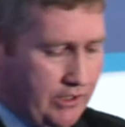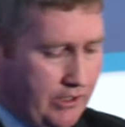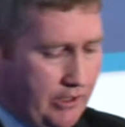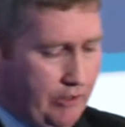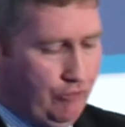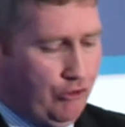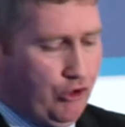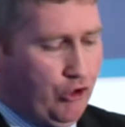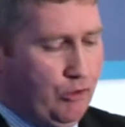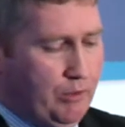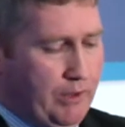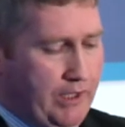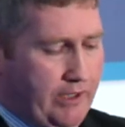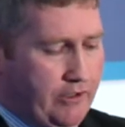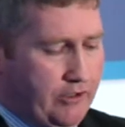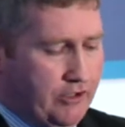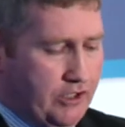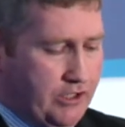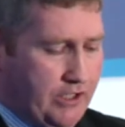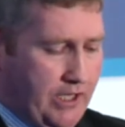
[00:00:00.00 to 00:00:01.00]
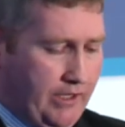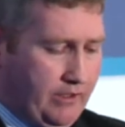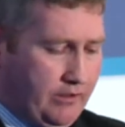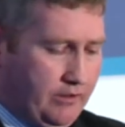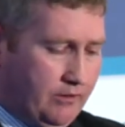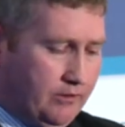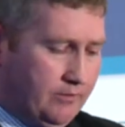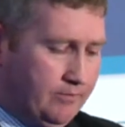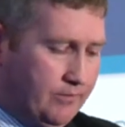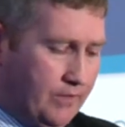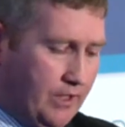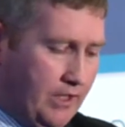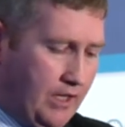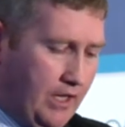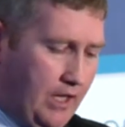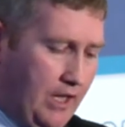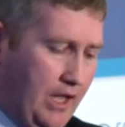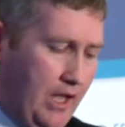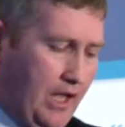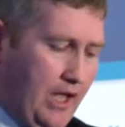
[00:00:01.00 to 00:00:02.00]
in the renewable energy sector.
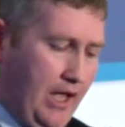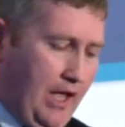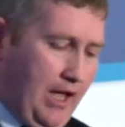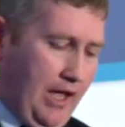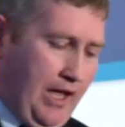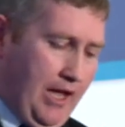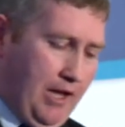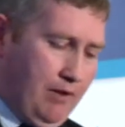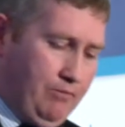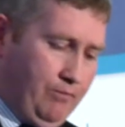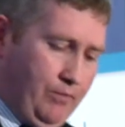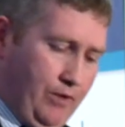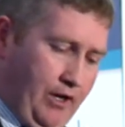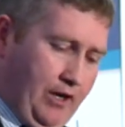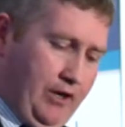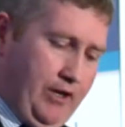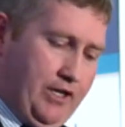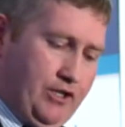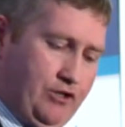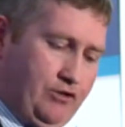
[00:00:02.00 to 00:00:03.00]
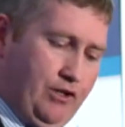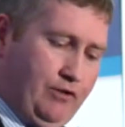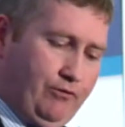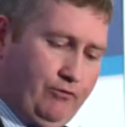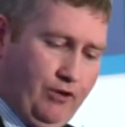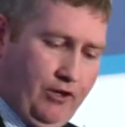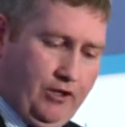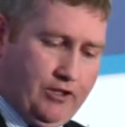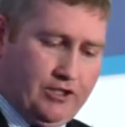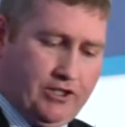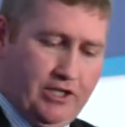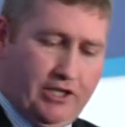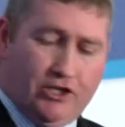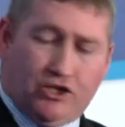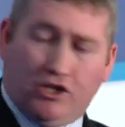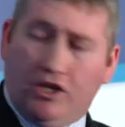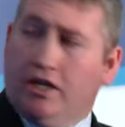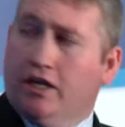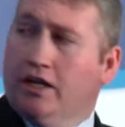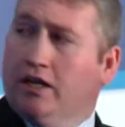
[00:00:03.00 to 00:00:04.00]
Our history of
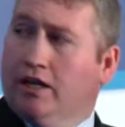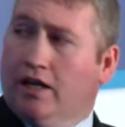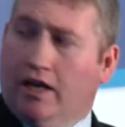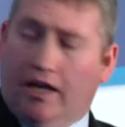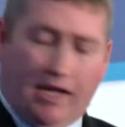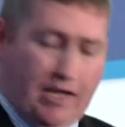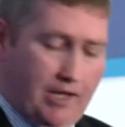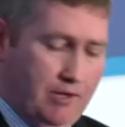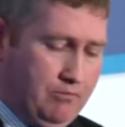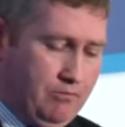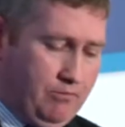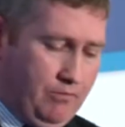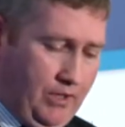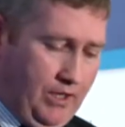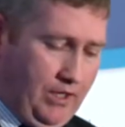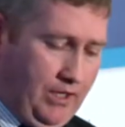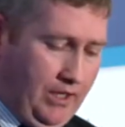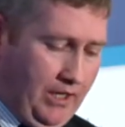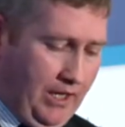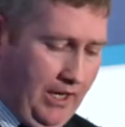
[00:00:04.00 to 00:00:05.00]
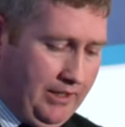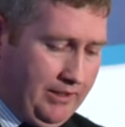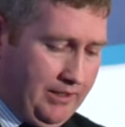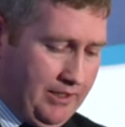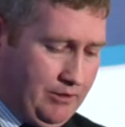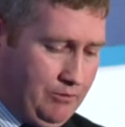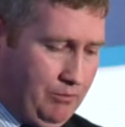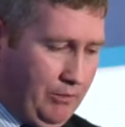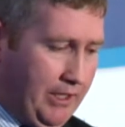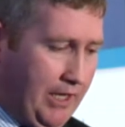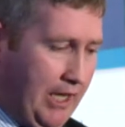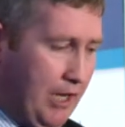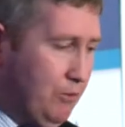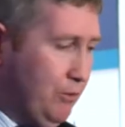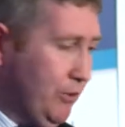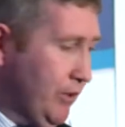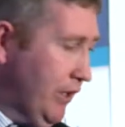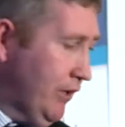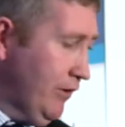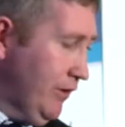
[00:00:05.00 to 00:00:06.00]
CG, and this might
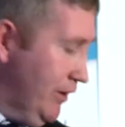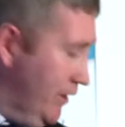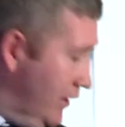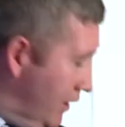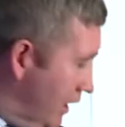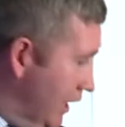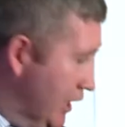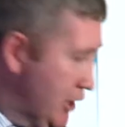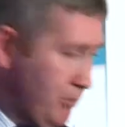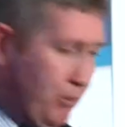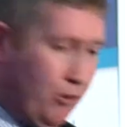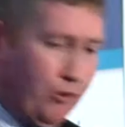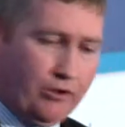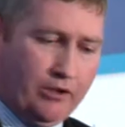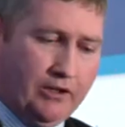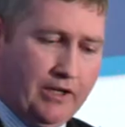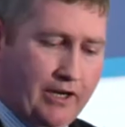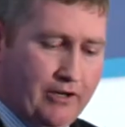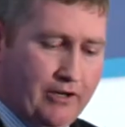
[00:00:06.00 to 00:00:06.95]
help with our exporting